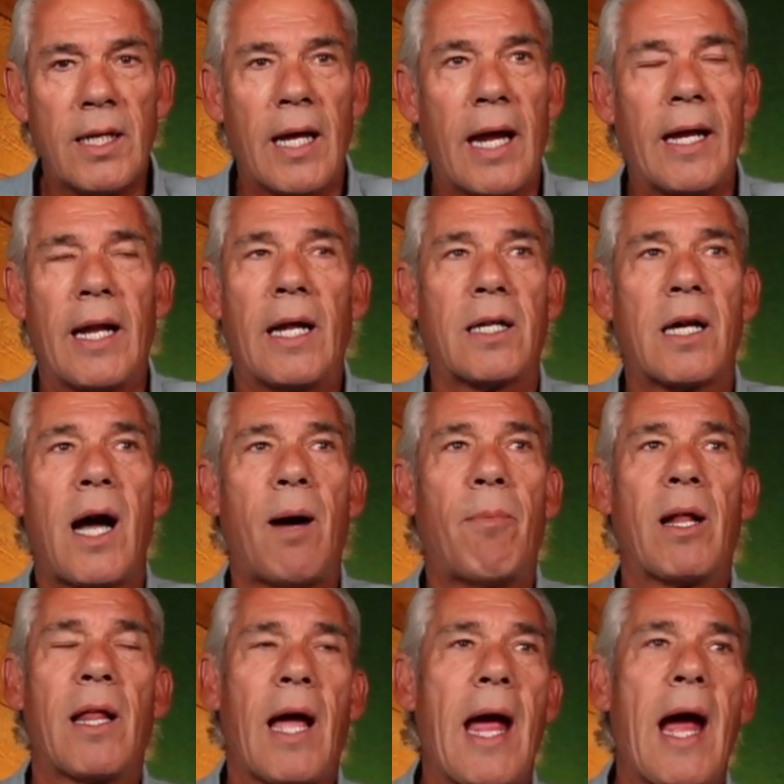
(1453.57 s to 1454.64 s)
And then
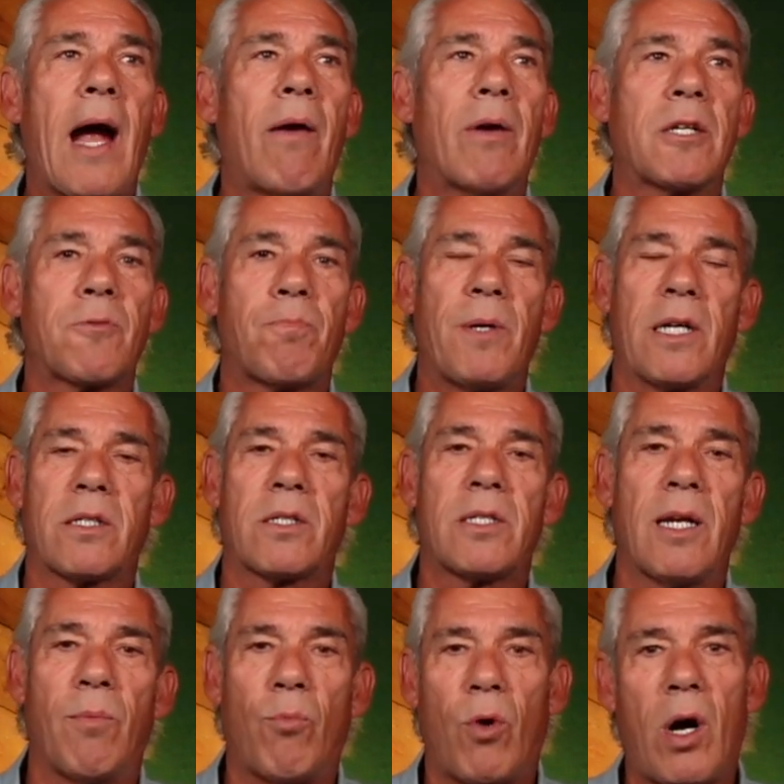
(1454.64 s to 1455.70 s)
Kamala Harris picks
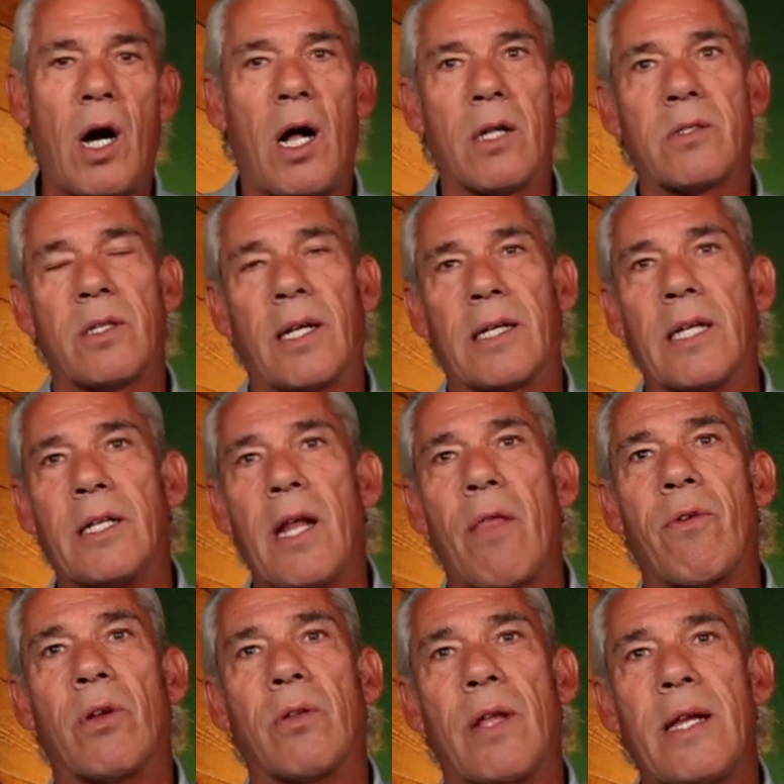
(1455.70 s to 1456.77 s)
Tim Walz, like
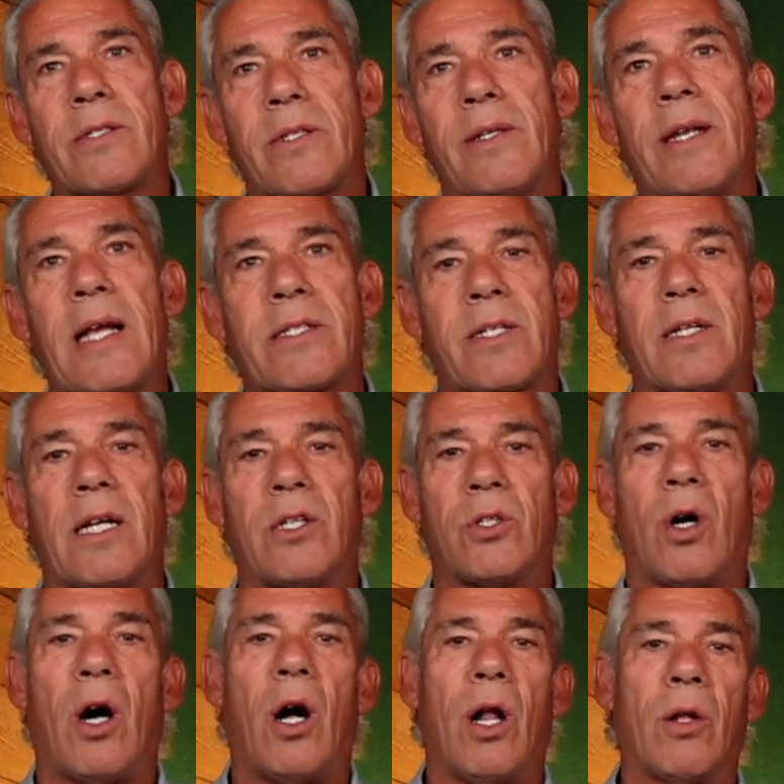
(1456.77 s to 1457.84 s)
another less nesting
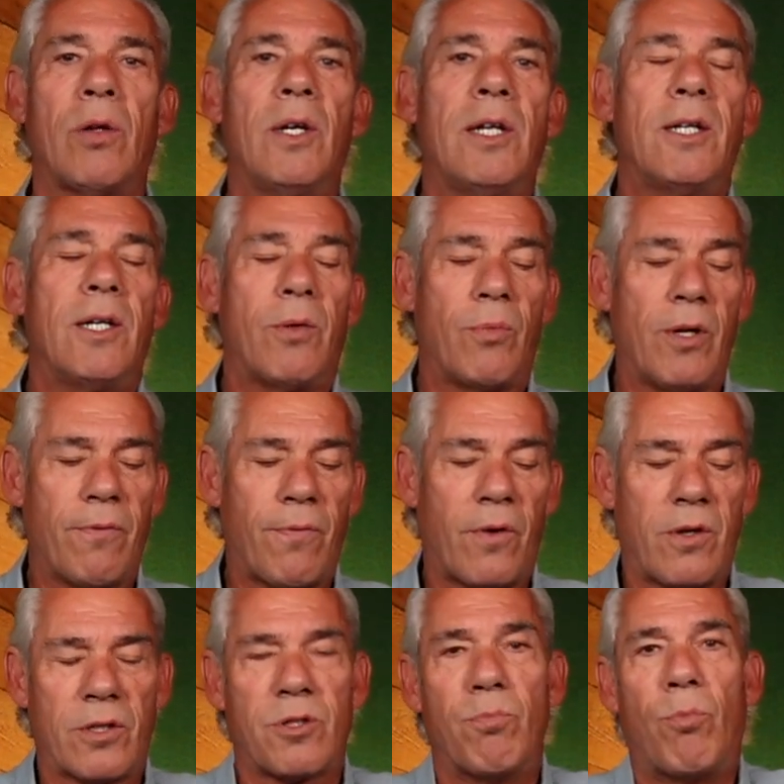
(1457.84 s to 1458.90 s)
doll,
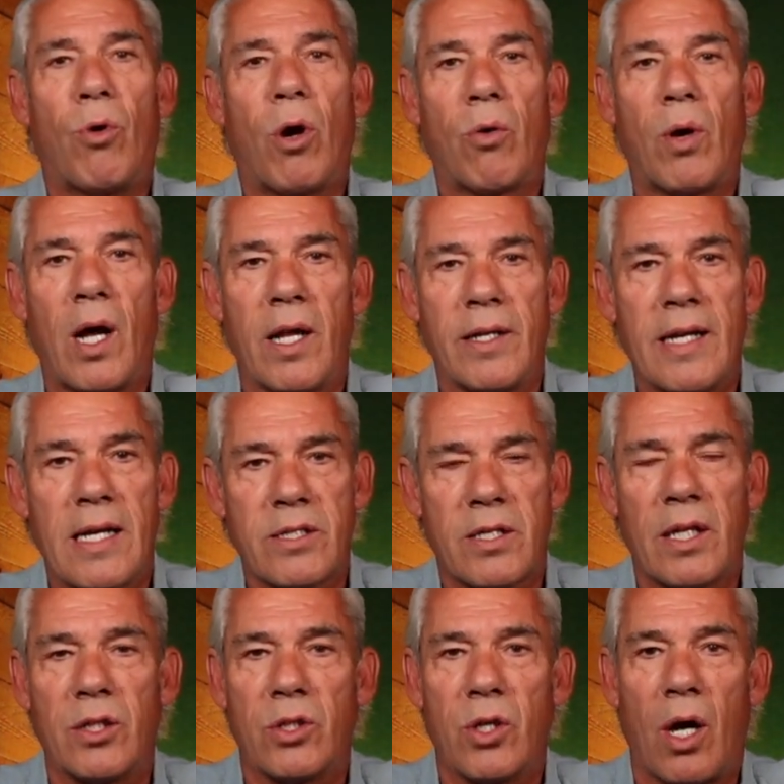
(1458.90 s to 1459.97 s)
reverse moron
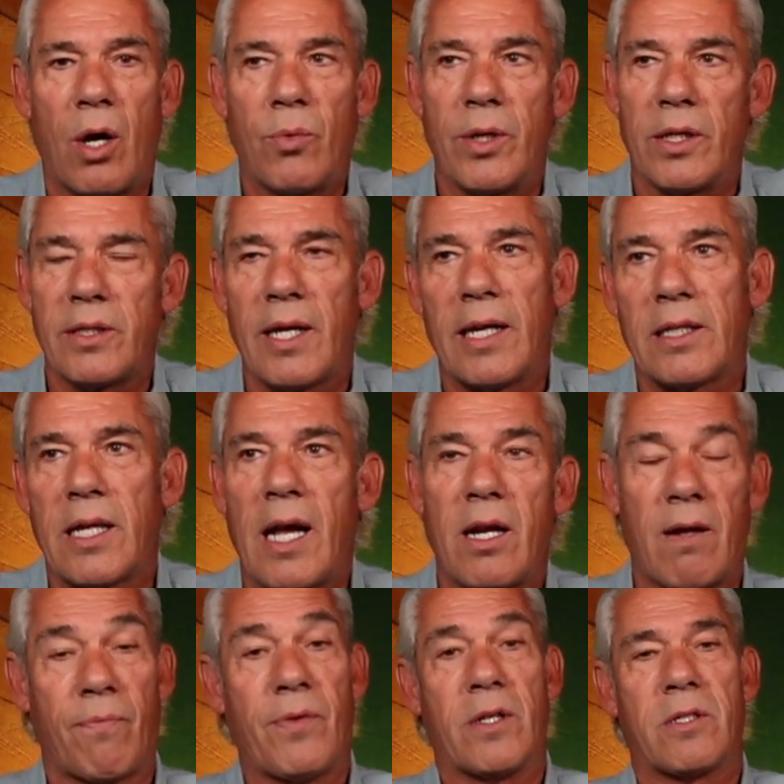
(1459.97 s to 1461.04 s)
nesting doll. Where you take that
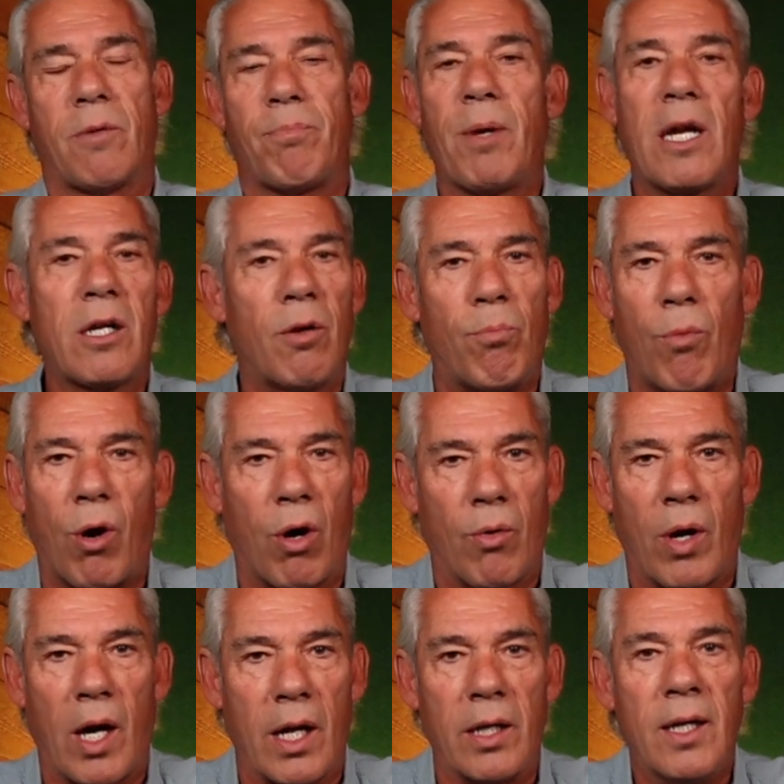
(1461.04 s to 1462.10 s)
off, there's a bigger
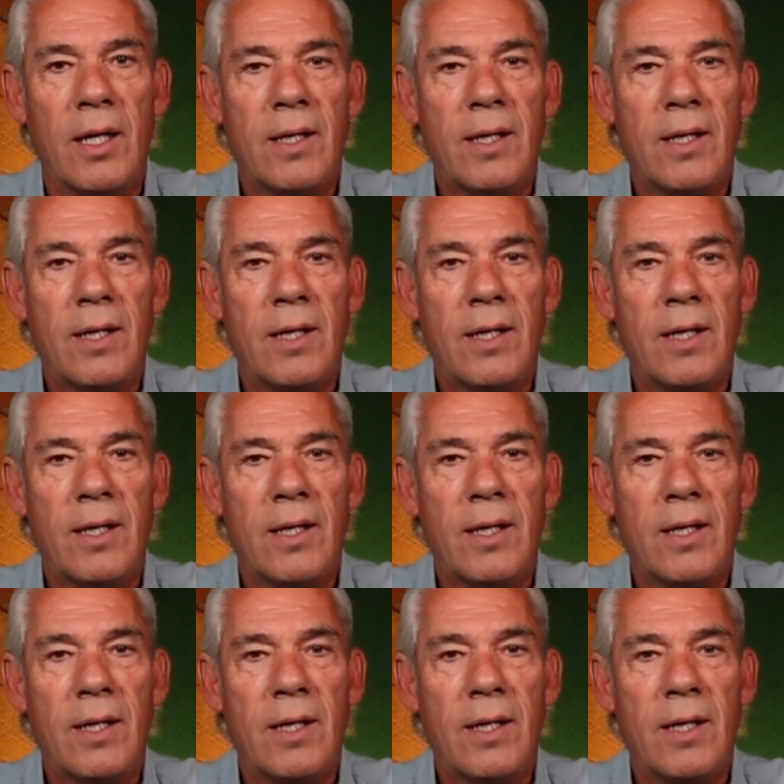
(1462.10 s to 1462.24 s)
moron.